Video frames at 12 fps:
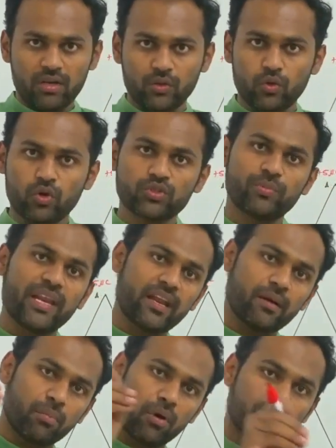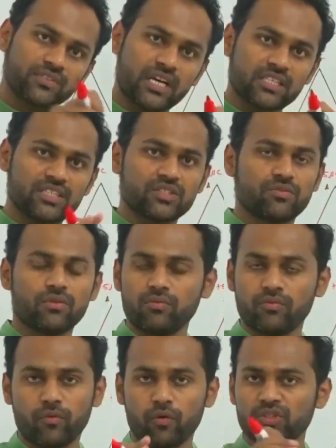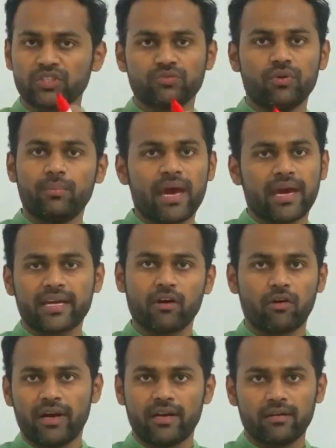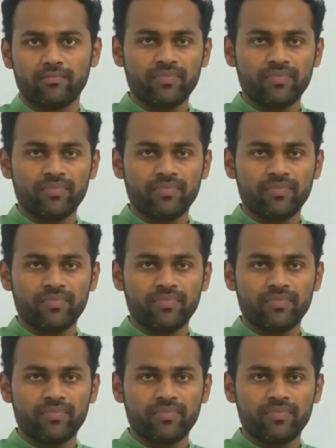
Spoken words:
Those many number of forces will be acting on it.